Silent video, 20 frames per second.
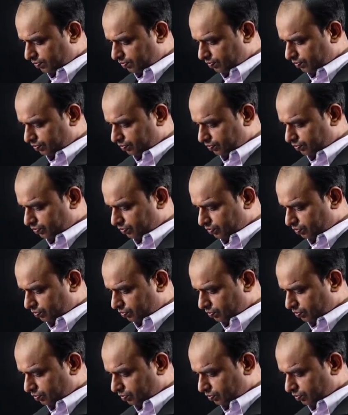
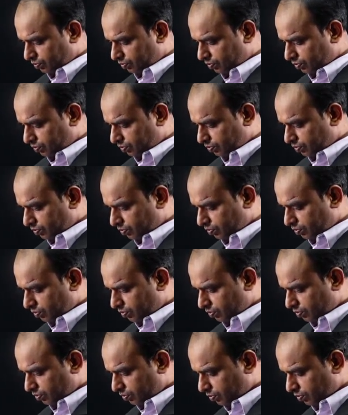
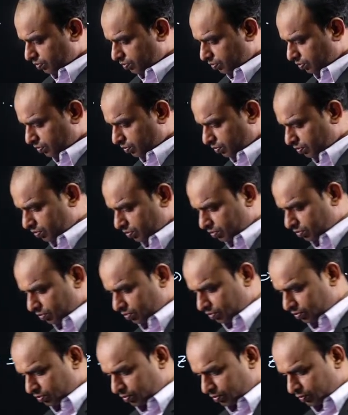
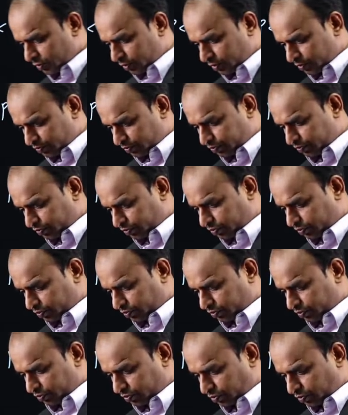
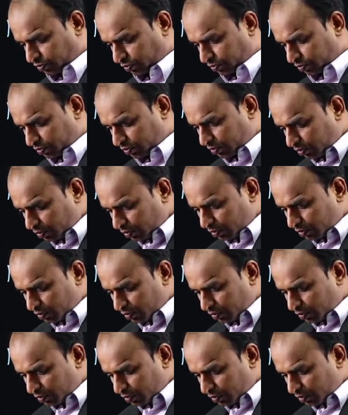(silence)